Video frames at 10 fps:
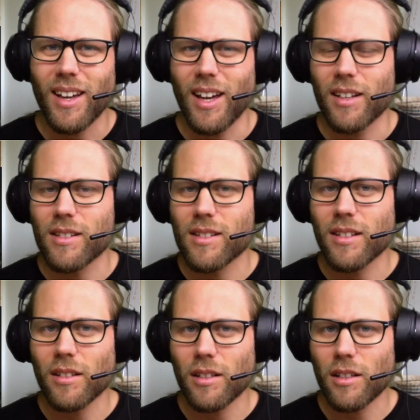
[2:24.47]
and
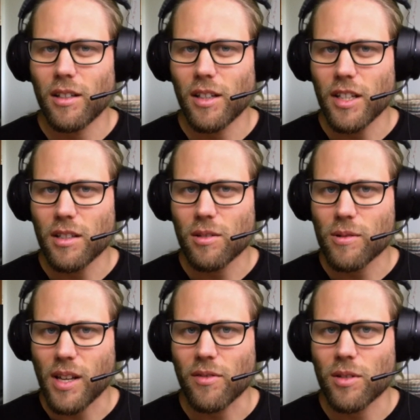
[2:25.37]
still lead to
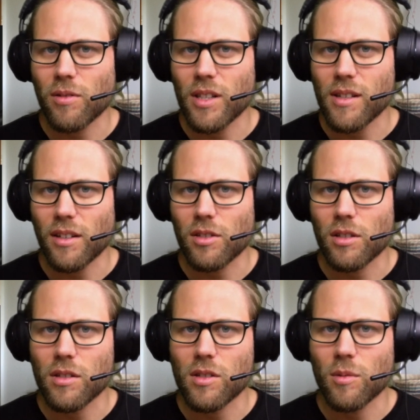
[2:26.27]
7
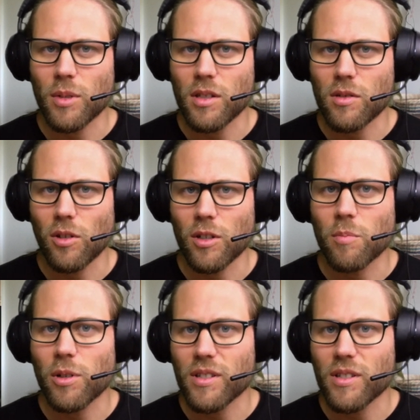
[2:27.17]
transactions to be stored per